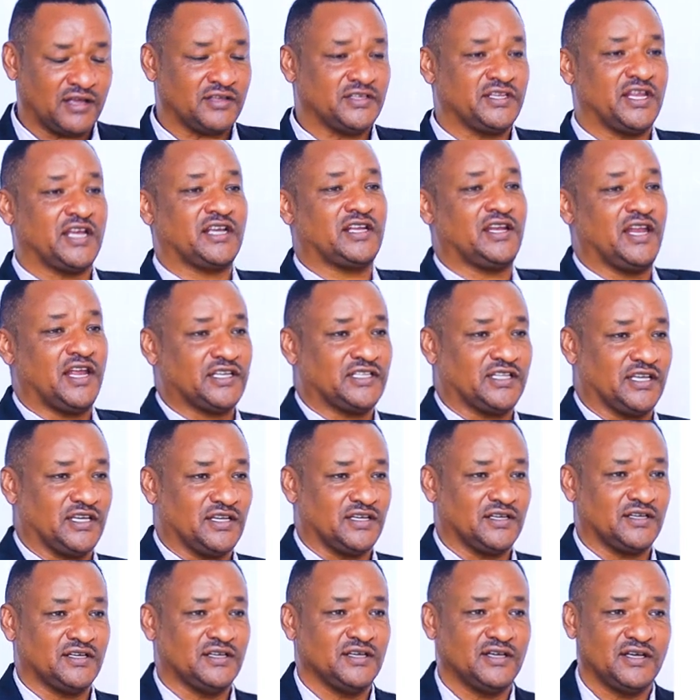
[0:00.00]

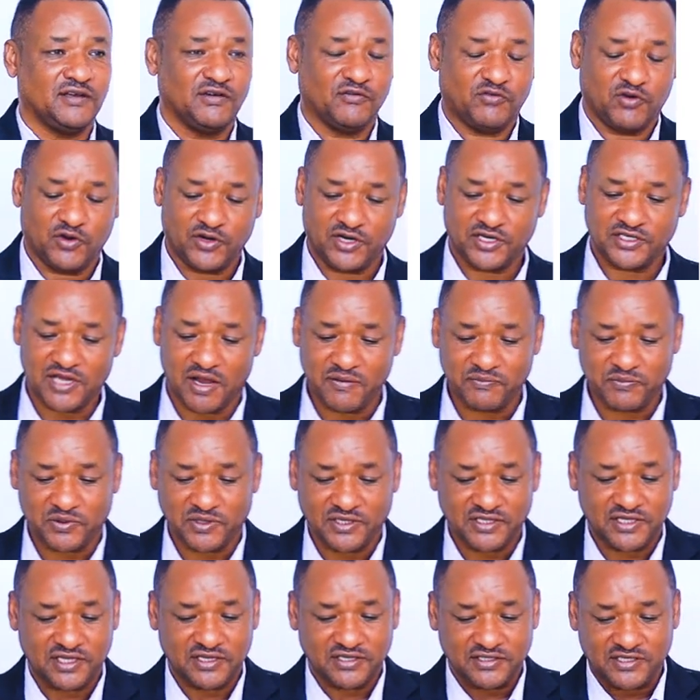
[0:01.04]
neglecting. For
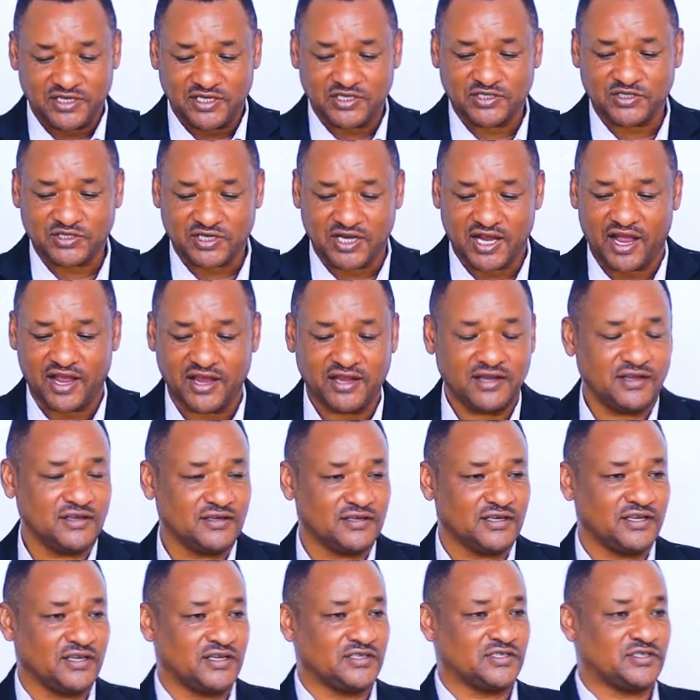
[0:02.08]
example, this guy
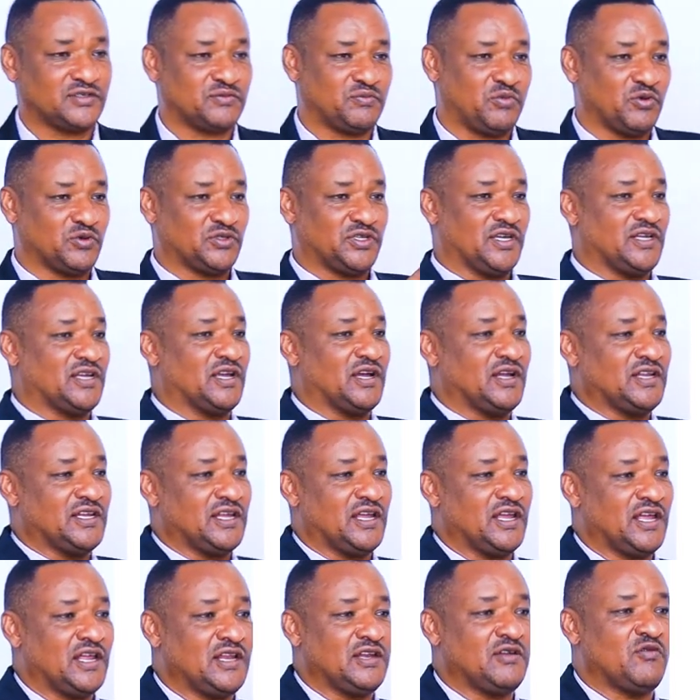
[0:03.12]
is putting
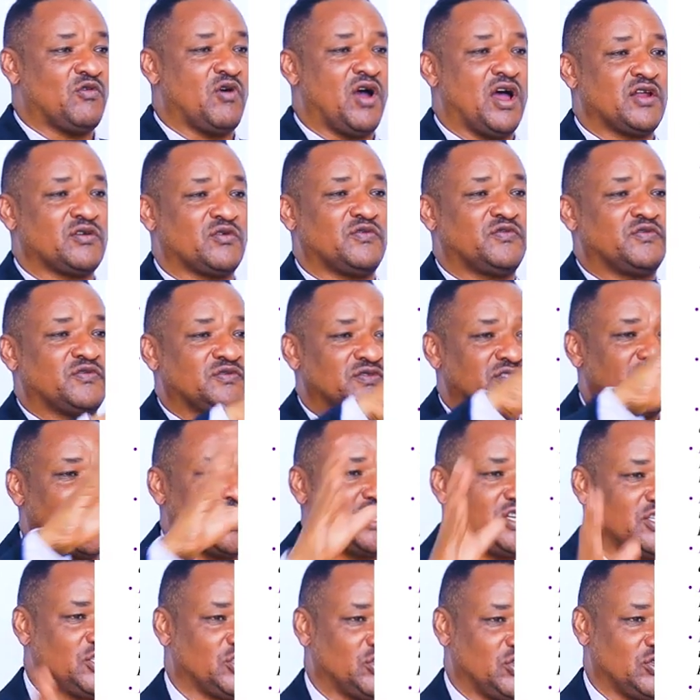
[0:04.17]
in one of the
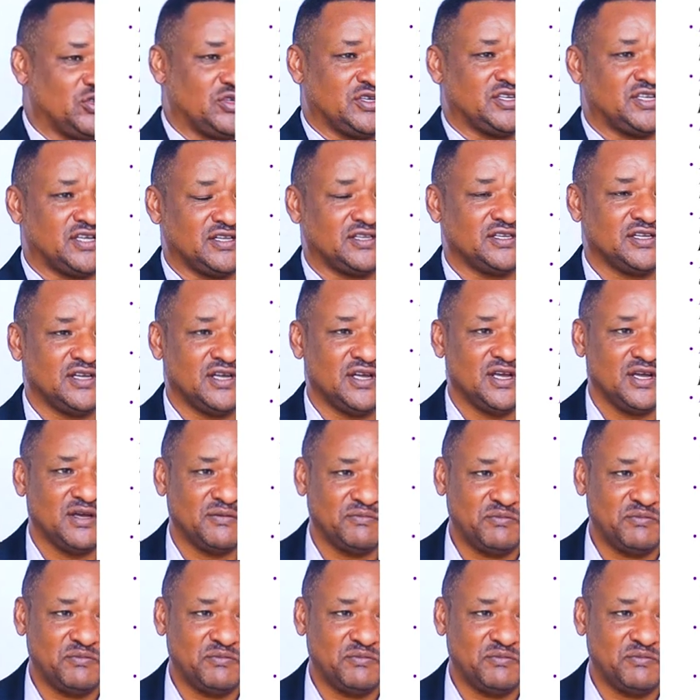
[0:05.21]
institution,